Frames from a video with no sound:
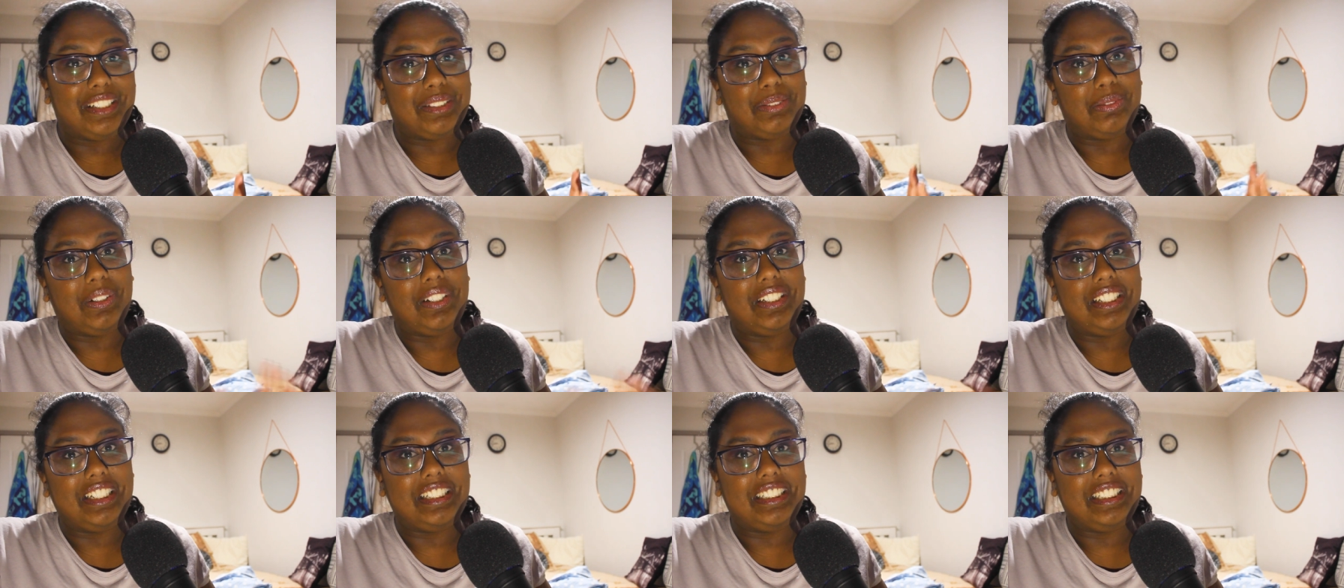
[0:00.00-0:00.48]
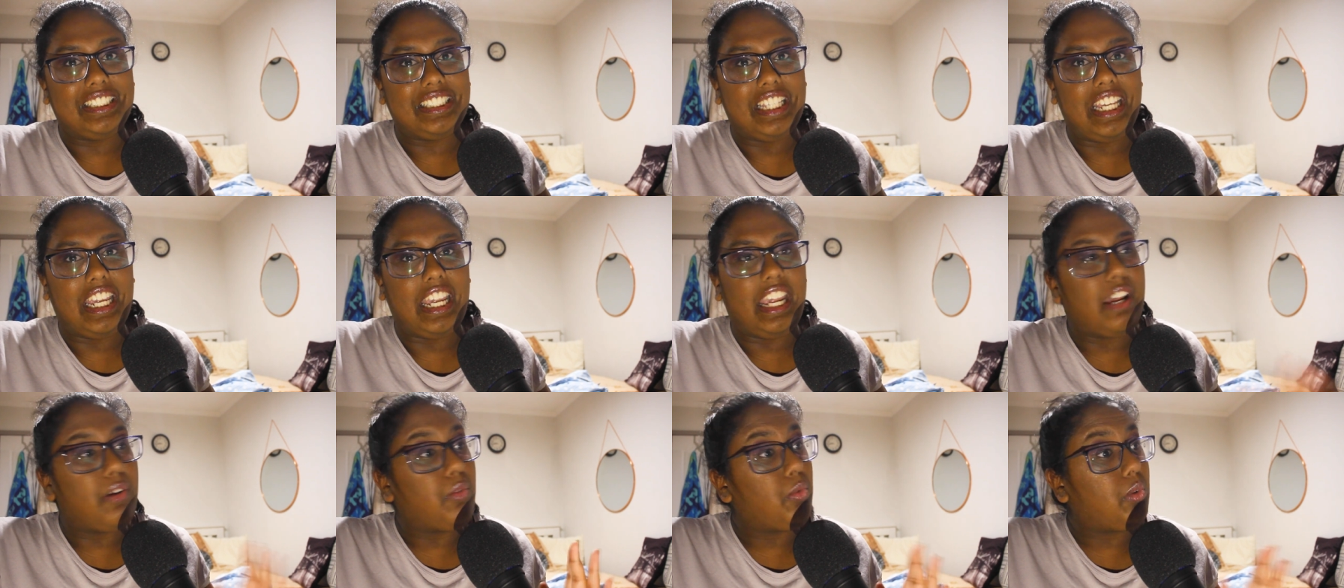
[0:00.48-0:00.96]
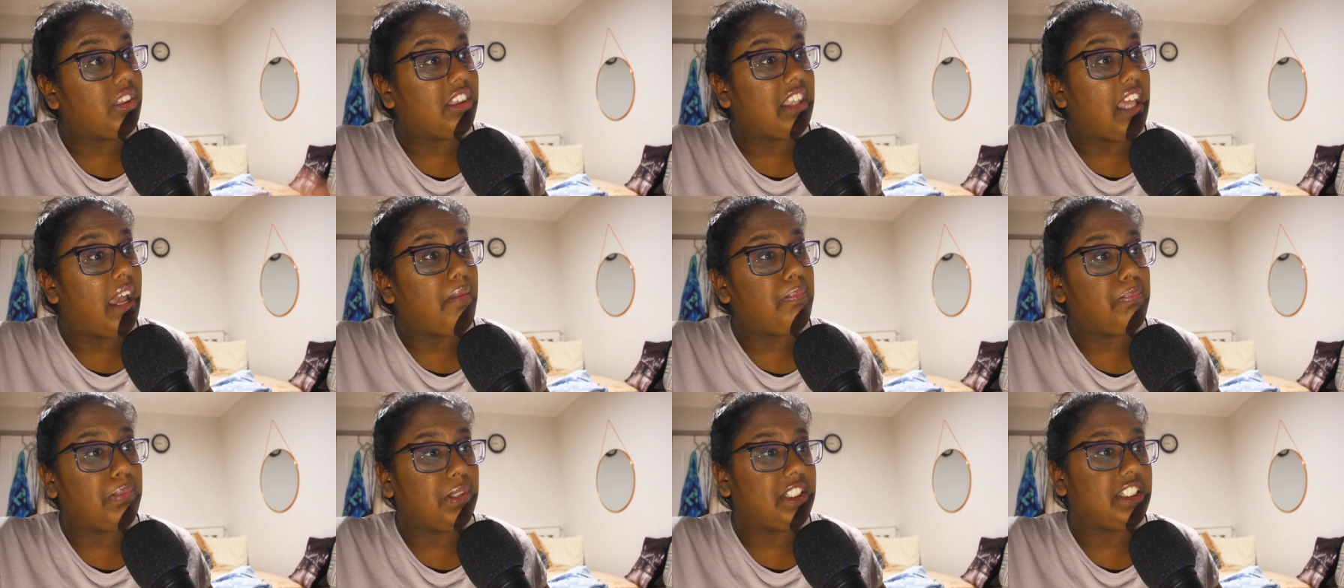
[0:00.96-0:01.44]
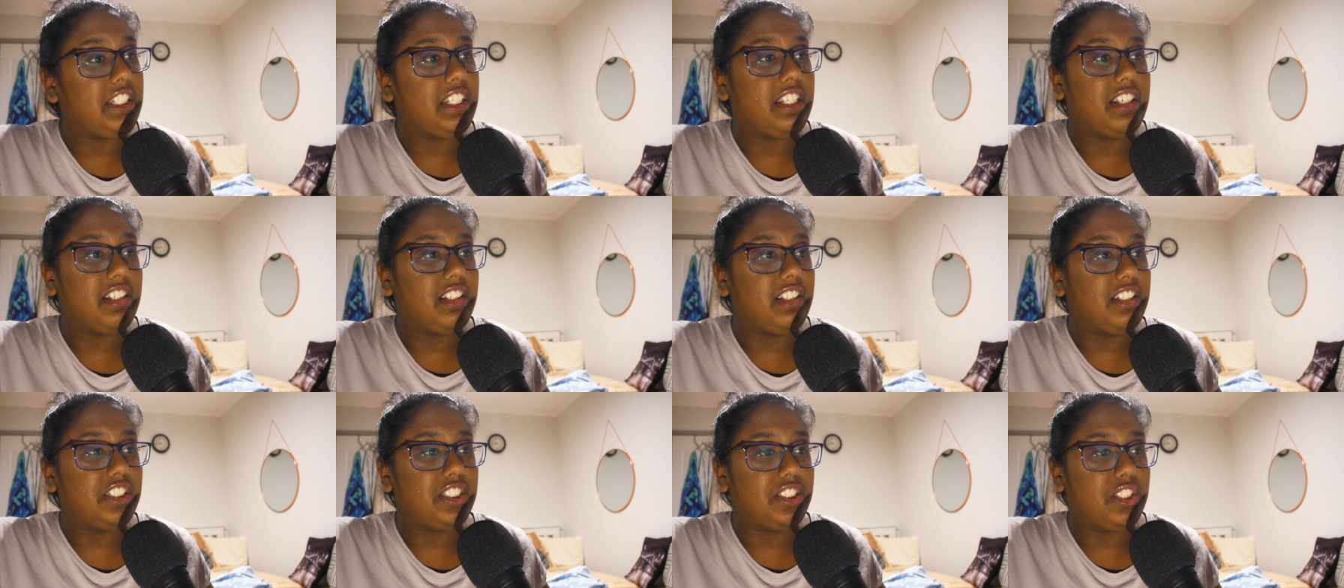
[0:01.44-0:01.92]
as we did see with that
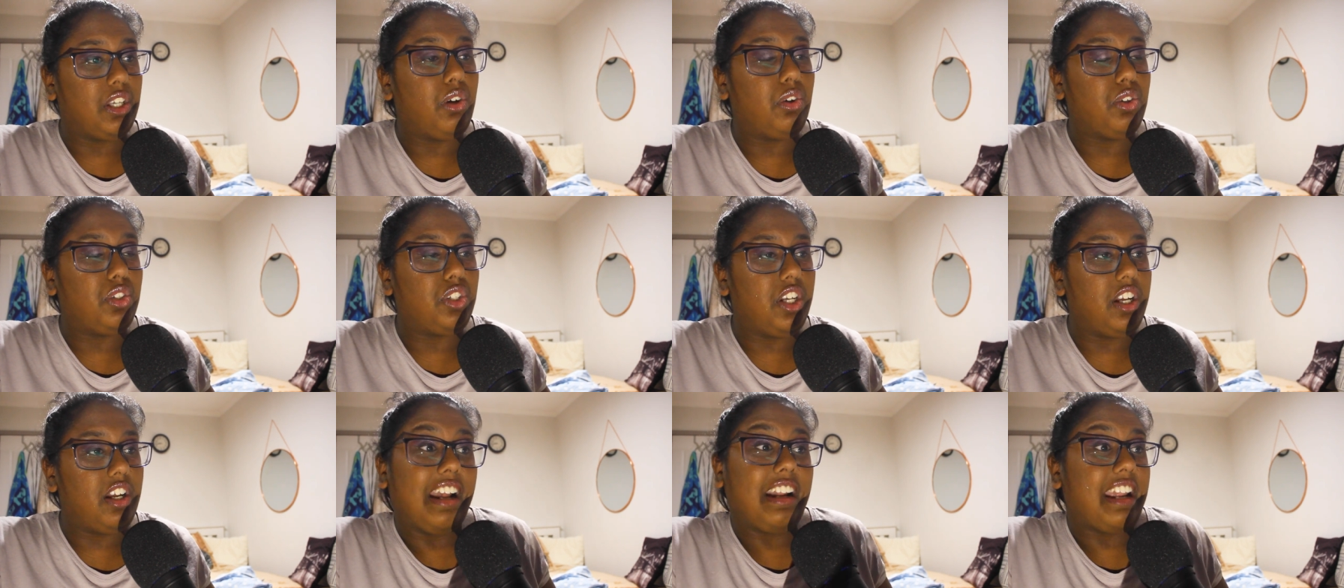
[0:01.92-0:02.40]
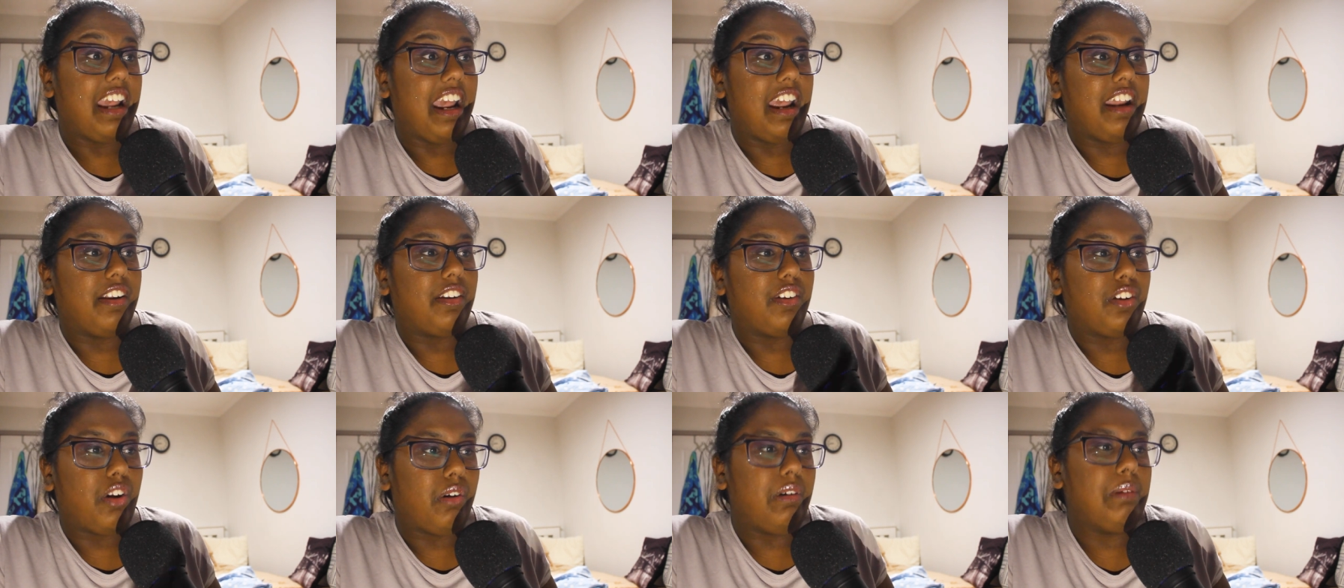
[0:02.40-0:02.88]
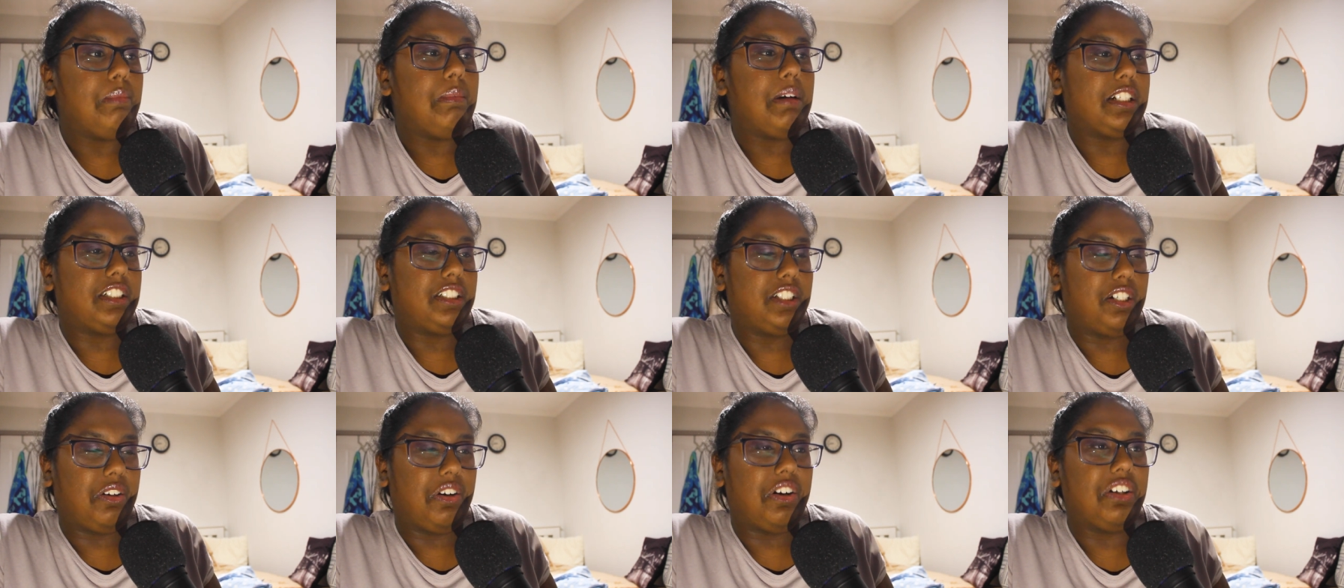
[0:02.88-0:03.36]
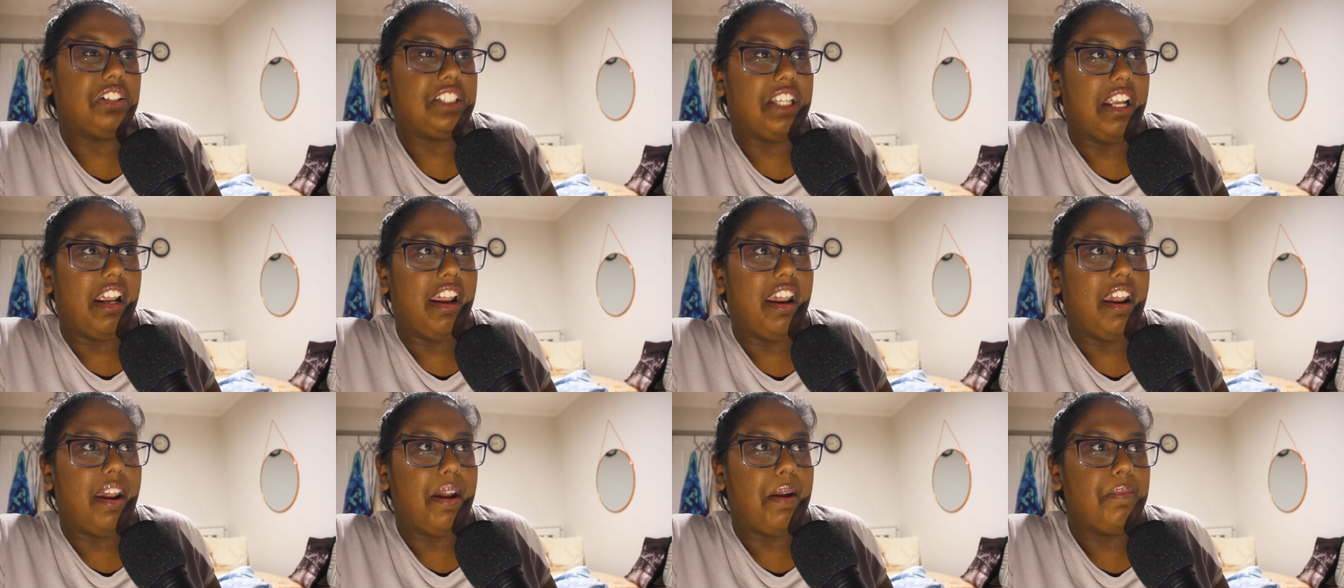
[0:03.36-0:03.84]
particular soldier. Again, going back to
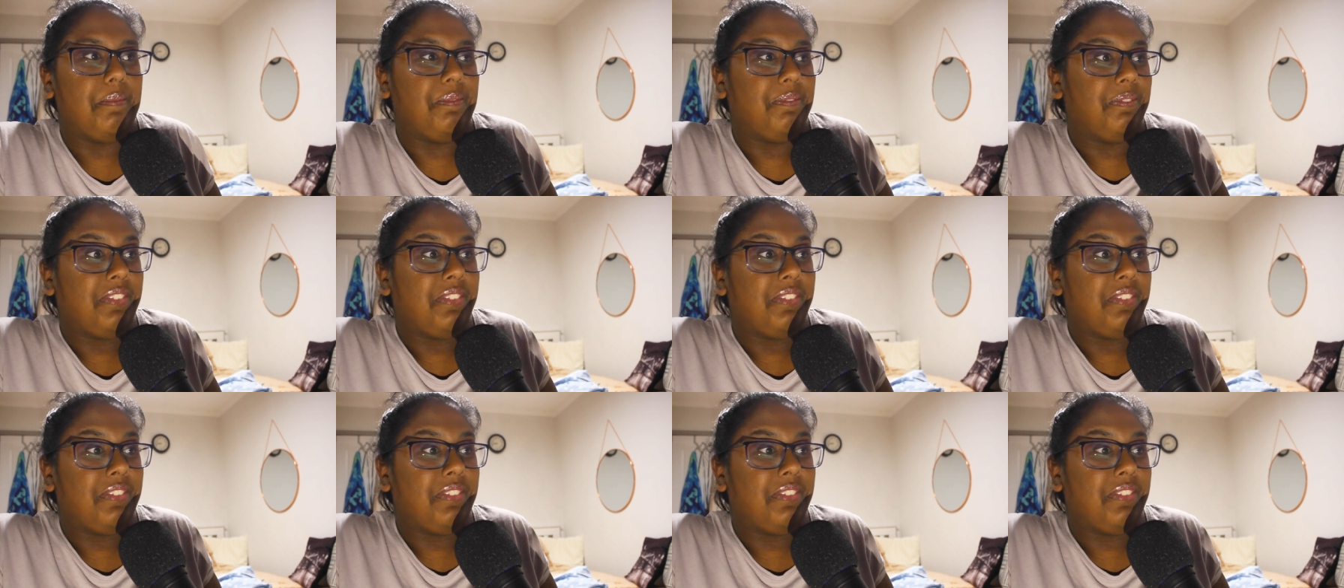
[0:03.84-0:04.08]
Crosshair,